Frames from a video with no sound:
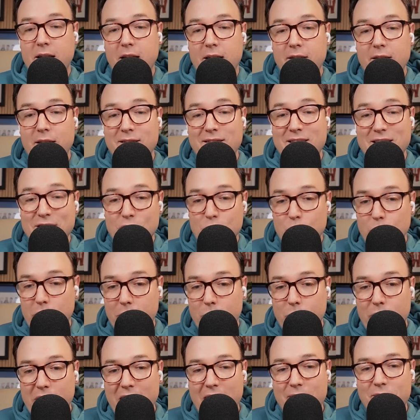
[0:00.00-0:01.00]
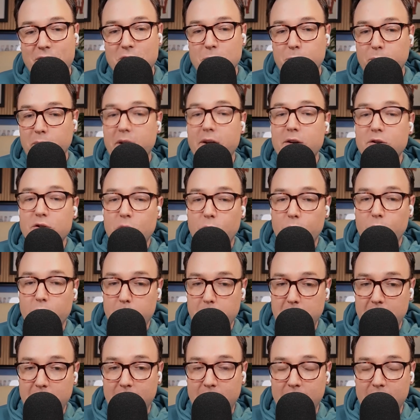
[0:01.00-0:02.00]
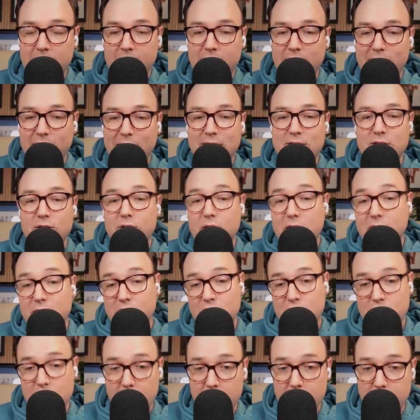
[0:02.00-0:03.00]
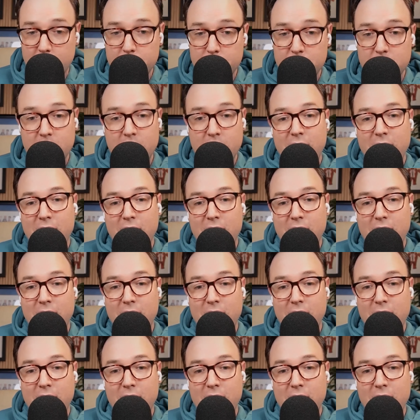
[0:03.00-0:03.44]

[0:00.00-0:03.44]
And then this week we have this players only meeting that gets leaked to Shams.